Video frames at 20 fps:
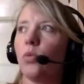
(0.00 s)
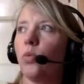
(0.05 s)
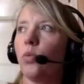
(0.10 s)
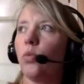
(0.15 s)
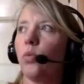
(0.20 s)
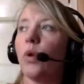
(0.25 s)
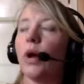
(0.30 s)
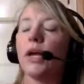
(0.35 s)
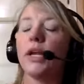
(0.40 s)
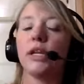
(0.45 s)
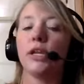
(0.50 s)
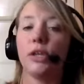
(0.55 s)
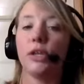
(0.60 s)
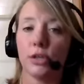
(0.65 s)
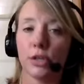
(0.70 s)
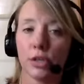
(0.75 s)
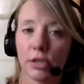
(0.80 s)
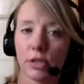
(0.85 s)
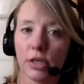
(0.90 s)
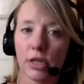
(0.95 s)
what
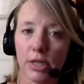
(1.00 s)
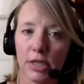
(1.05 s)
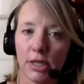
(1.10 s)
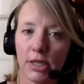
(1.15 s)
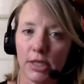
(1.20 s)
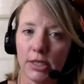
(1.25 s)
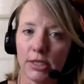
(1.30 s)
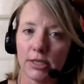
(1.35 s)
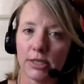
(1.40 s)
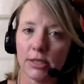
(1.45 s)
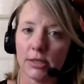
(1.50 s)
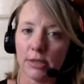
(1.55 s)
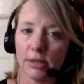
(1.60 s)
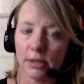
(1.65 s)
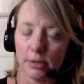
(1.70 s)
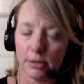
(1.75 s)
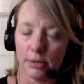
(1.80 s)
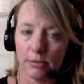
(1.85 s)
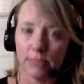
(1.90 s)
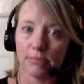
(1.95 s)
you're going to need
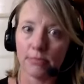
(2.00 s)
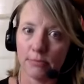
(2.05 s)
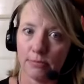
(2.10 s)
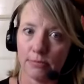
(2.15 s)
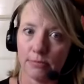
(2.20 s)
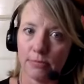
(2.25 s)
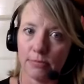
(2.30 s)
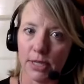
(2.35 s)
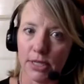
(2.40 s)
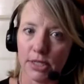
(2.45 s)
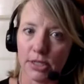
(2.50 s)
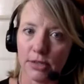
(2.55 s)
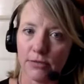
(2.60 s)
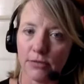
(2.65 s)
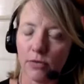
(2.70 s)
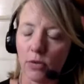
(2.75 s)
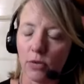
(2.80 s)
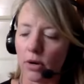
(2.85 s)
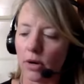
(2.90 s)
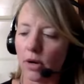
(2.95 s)
to budget
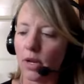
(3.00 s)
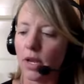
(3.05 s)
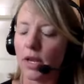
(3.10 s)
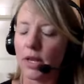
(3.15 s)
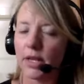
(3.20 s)
for.